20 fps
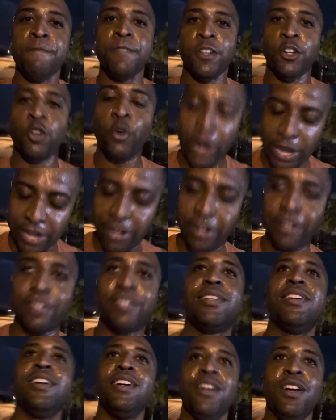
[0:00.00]

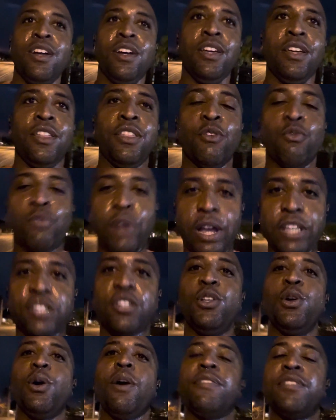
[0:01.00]
Greatness. The
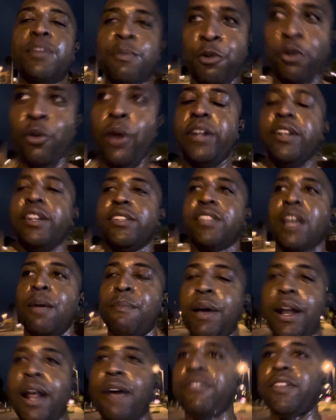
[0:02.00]
residue of some greatness. I
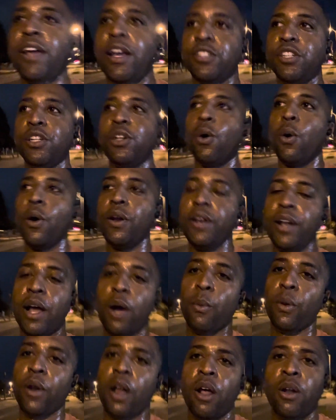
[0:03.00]
might have to actually coin that
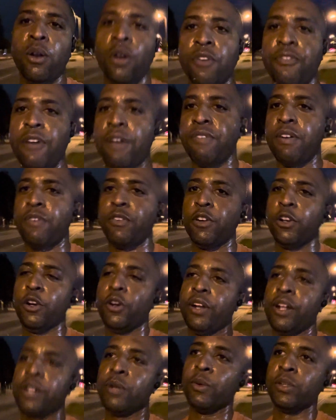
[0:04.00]
one. I don't know if I've ever heard
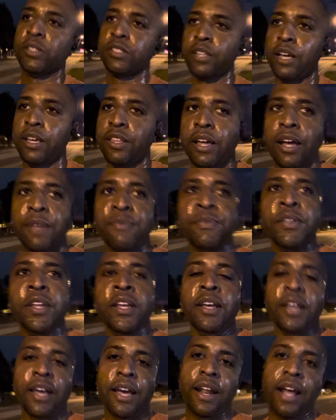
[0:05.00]
anyone say that.
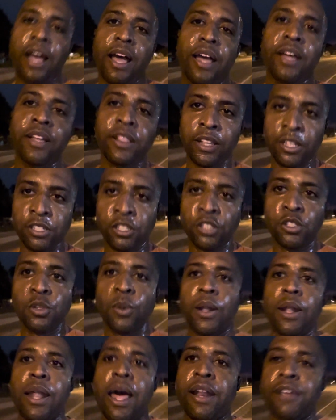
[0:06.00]
And I listen to a
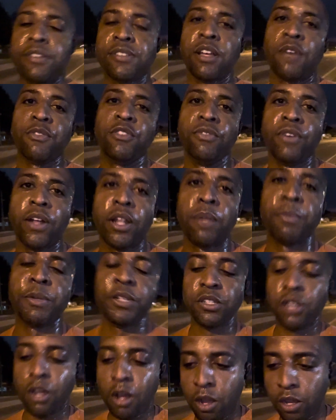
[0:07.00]
lot of self-development
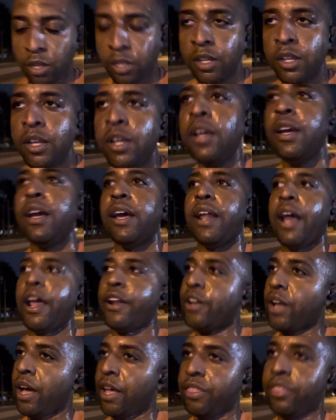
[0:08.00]
talk. And
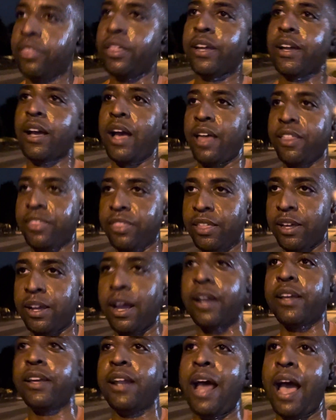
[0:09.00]
I think I
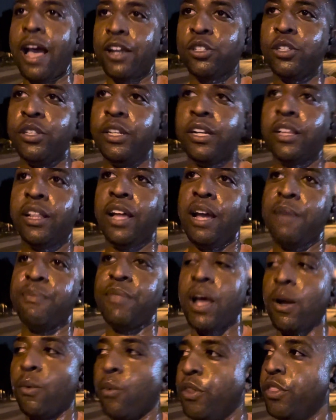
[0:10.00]
can actually claim
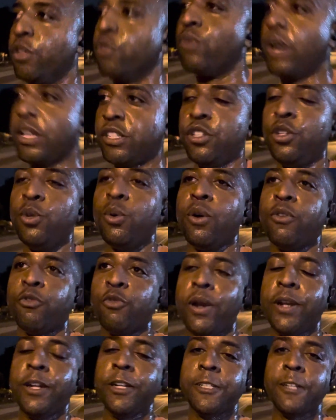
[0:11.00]
that one. The residue of
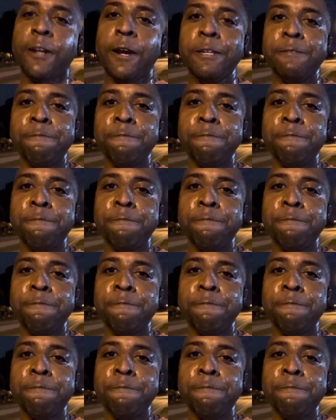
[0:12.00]
greatness. All right.